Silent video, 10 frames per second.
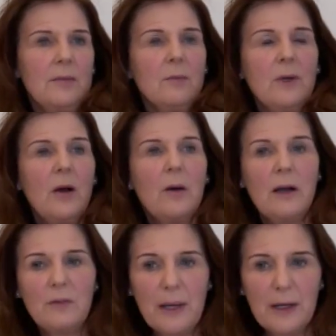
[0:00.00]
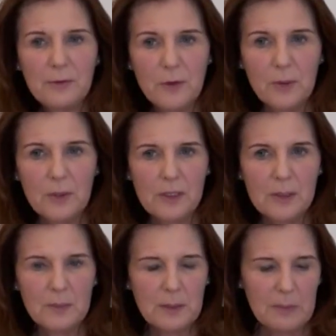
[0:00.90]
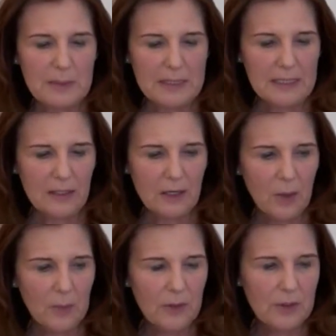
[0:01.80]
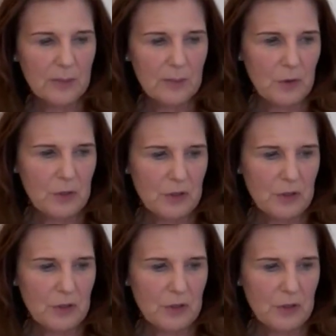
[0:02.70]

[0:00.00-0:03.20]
we all have a metaphor we use in PBBT a lot. We use it more in